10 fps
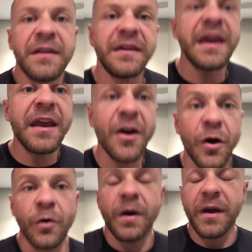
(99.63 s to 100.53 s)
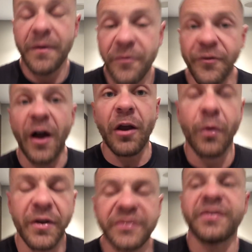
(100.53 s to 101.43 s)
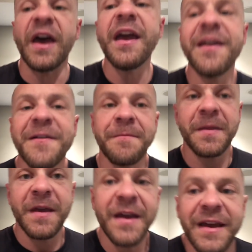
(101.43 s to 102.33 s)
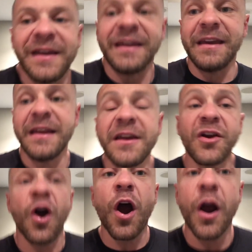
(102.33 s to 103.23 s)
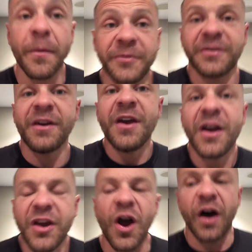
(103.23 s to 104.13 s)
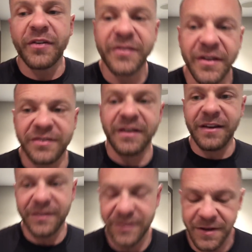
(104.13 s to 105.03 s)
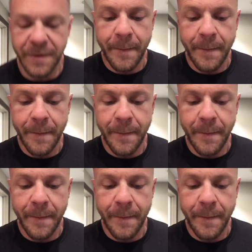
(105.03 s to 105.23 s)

Keto followers say eating carbs causes disease.